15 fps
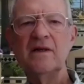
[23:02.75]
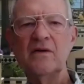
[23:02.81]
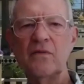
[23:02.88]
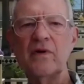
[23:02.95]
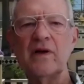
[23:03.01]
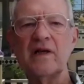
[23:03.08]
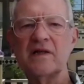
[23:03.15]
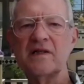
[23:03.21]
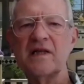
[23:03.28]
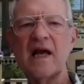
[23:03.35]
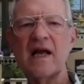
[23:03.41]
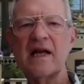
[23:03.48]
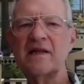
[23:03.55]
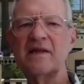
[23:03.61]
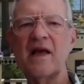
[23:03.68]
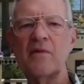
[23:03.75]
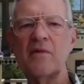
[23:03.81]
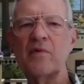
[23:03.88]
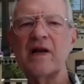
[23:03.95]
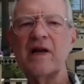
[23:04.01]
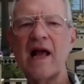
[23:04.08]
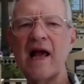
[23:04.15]
We decided that
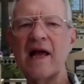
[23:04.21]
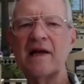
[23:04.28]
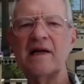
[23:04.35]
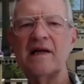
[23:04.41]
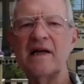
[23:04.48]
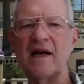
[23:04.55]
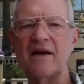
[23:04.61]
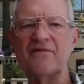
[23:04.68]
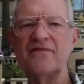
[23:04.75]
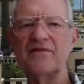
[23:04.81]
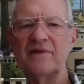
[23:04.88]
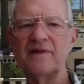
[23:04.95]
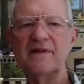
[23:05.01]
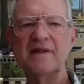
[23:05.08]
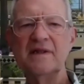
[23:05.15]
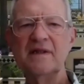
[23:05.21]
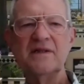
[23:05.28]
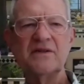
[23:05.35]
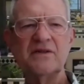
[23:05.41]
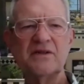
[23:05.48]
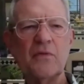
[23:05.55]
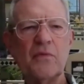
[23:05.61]
we'd had enough,
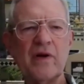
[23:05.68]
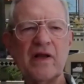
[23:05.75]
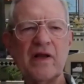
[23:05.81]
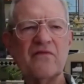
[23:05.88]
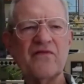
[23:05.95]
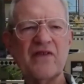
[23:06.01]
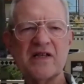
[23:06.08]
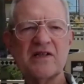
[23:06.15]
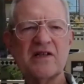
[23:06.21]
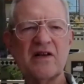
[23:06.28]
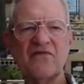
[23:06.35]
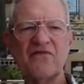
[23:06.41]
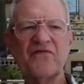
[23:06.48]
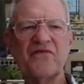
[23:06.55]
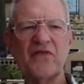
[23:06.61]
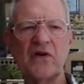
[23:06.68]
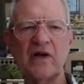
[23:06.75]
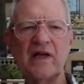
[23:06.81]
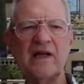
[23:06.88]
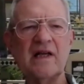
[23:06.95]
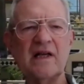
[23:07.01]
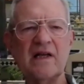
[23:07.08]
so we invested
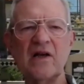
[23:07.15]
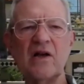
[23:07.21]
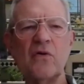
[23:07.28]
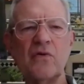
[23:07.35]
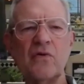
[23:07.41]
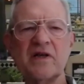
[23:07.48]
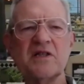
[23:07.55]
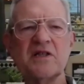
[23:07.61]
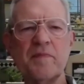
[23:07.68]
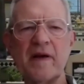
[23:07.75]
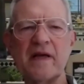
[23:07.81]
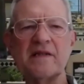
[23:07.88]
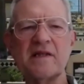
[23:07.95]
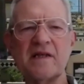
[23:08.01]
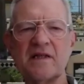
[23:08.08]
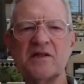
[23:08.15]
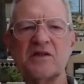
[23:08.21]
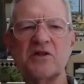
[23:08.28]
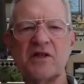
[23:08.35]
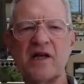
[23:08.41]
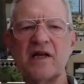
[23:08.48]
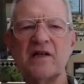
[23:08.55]
fully in low expense
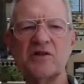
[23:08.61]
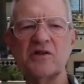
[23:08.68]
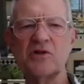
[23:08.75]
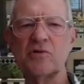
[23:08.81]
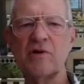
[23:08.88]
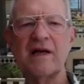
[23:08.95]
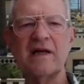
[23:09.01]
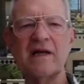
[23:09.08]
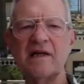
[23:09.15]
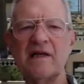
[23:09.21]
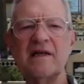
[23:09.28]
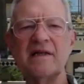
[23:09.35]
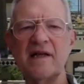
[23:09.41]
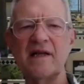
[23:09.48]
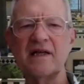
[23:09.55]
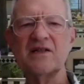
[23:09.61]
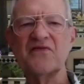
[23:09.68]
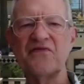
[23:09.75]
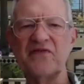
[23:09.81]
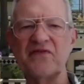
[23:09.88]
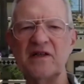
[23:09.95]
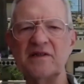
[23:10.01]
exchange traded index
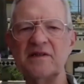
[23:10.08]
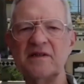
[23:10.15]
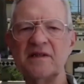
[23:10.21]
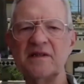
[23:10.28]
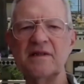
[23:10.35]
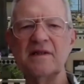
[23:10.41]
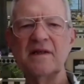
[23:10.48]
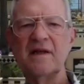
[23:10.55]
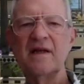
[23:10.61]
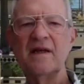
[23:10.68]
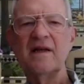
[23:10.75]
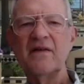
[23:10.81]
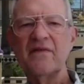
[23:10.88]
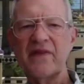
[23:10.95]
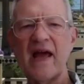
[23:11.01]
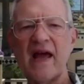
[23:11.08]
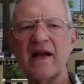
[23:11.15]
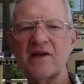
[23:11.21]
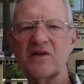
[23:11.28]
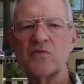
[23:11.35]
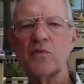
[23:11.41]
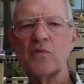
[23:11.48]
funds. That
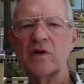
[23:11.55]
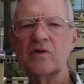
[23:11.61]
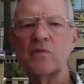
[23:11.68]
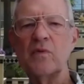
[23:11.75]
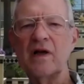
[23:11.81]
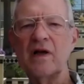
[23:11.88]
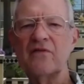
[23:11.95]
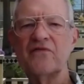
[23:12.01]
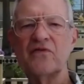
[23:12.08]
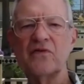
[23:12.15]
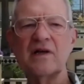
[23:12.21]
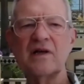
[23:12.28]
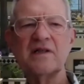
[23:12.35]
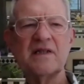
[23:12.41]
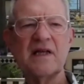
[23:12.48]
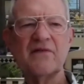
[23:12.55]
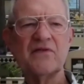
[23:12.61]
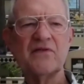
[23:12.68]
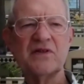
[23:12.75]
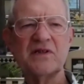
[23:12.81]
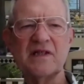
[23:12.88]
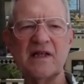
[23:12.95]
has worked well for us
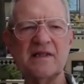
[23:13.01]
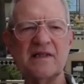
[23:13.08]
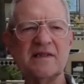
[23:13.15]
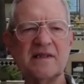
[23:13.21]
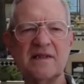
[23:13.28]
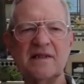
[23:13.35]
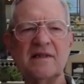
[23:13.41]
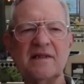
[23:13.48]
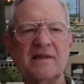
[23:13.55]
ever since.